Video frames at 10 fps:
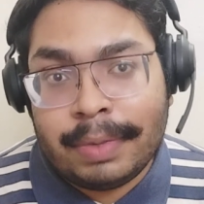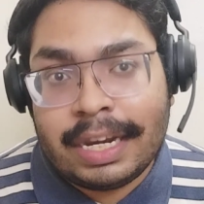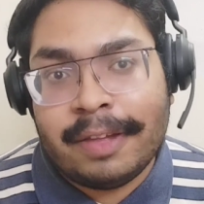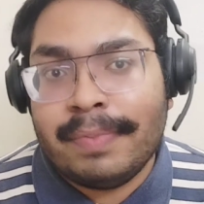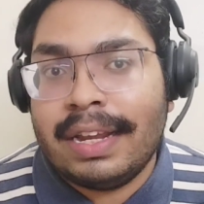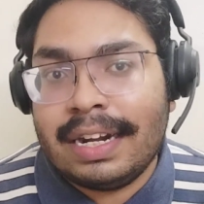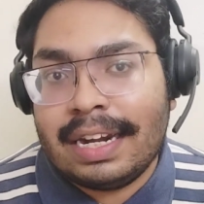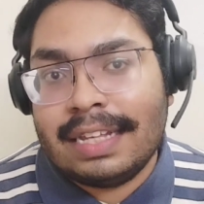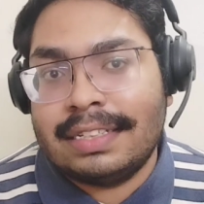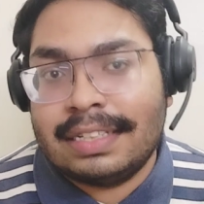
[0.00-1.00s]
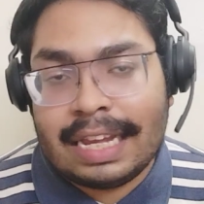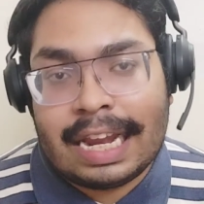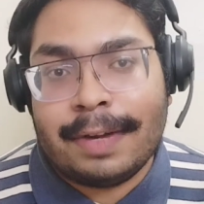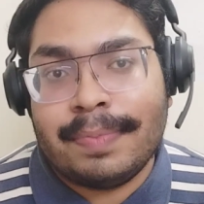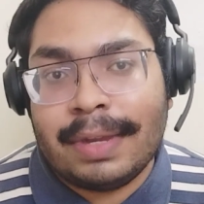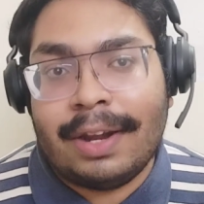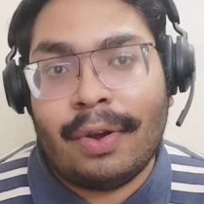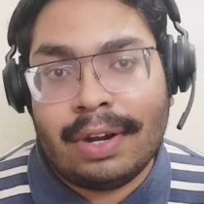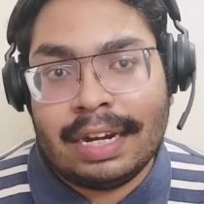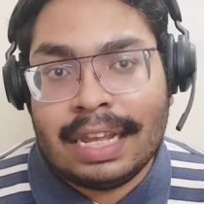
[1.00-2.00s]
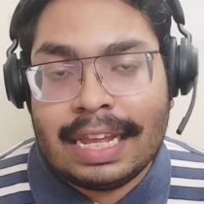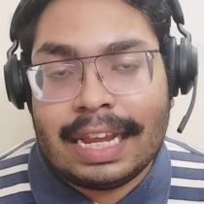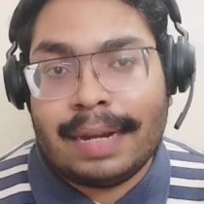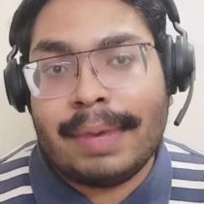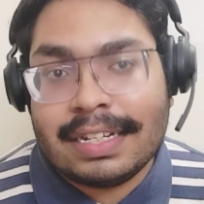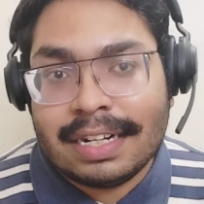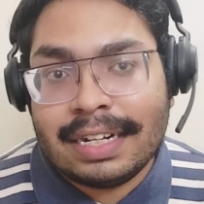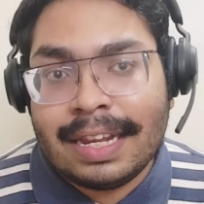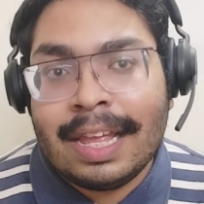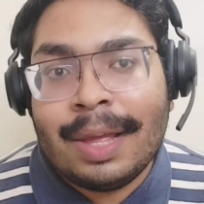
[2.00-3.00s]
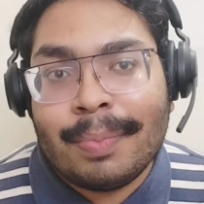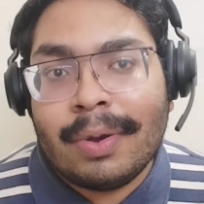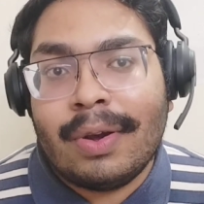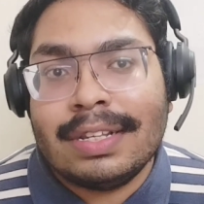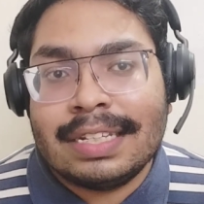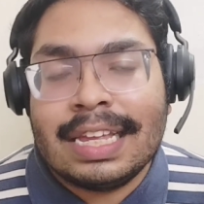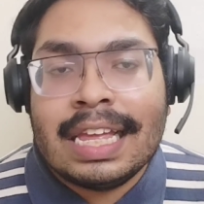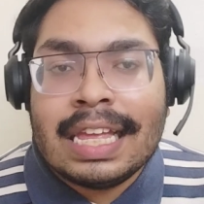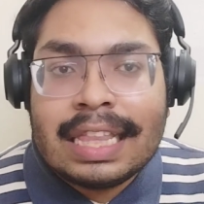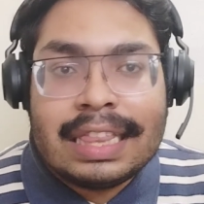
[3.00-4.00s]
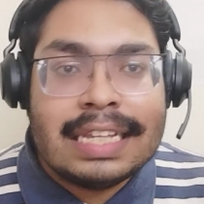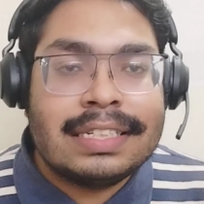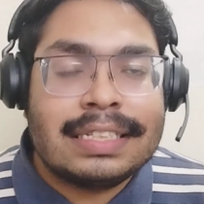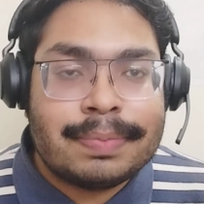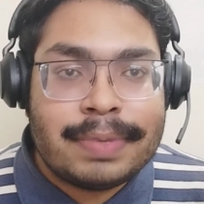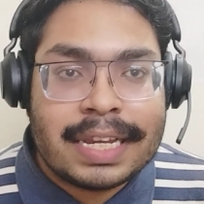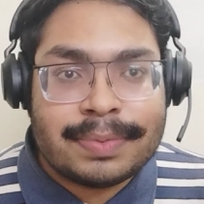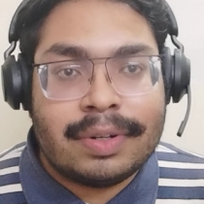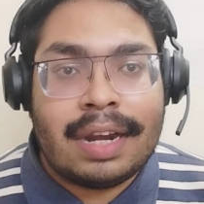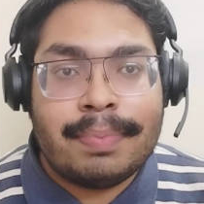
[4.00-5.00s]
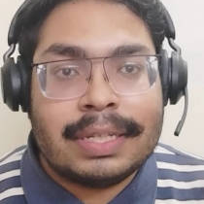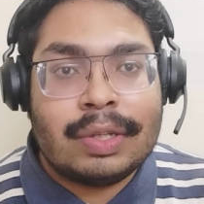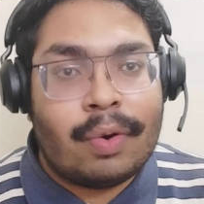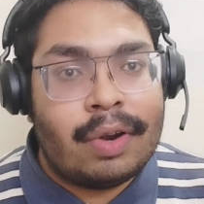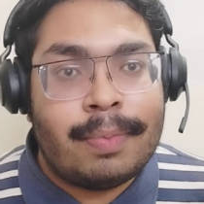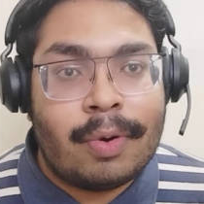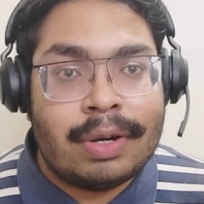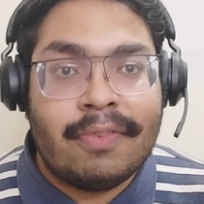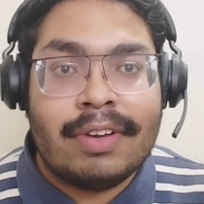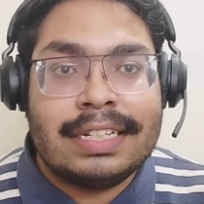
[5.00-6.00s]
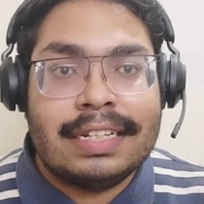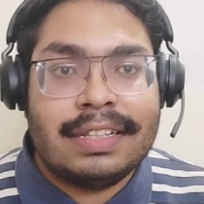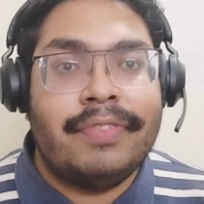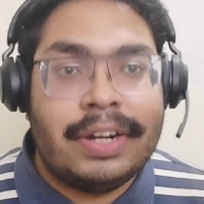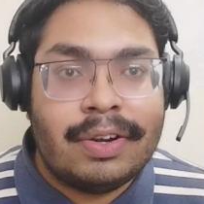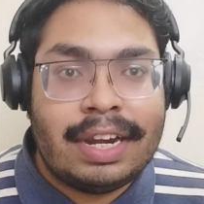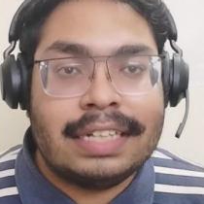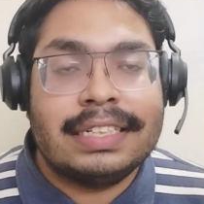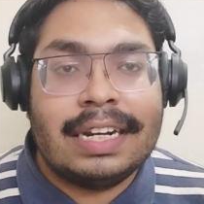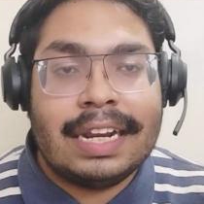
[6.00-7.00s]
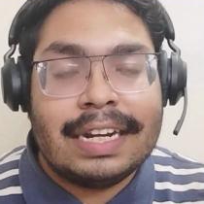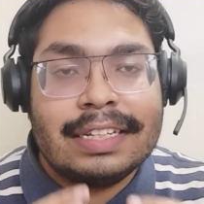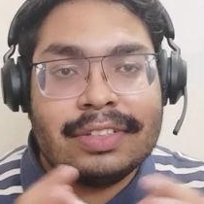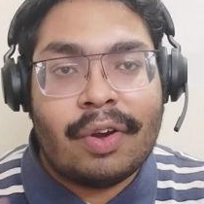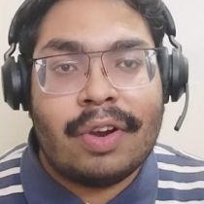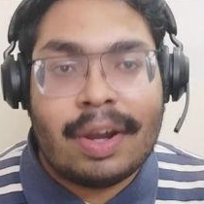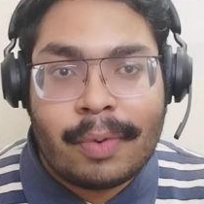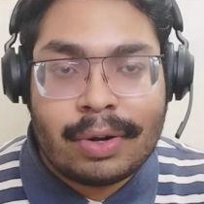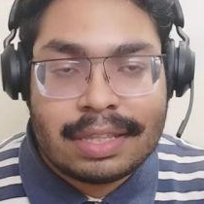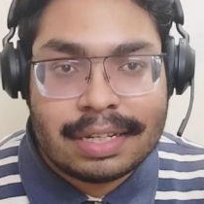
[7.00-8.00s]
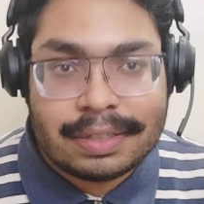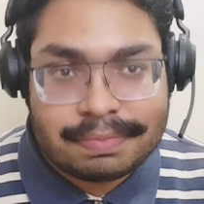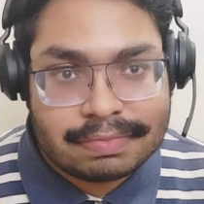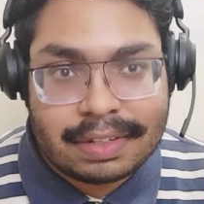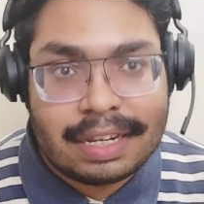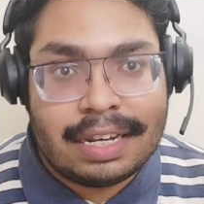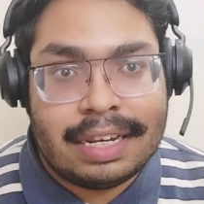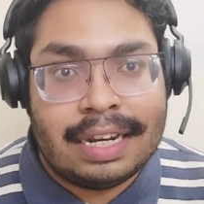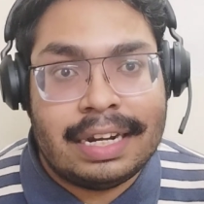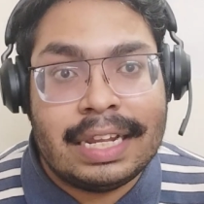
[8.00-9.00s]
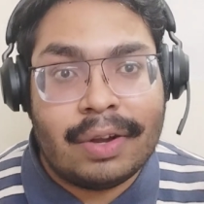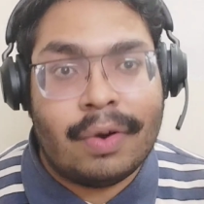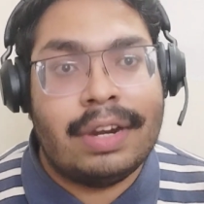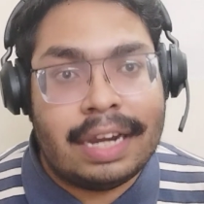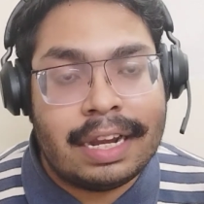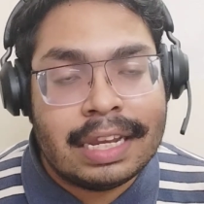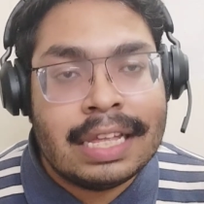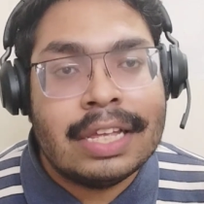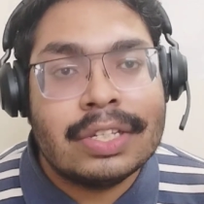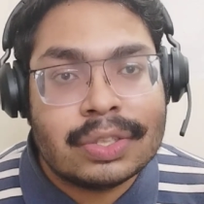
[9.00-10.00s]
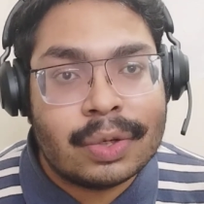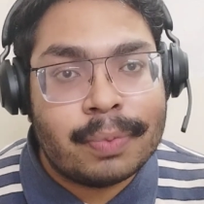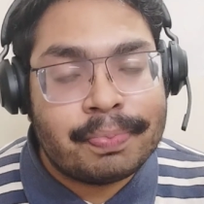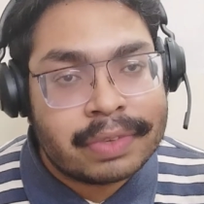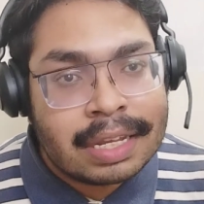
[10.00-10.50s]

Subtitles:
believe me, it has helped me a lot in my journey, because this BS program is all about watching the video lecture and is all about the learning online. So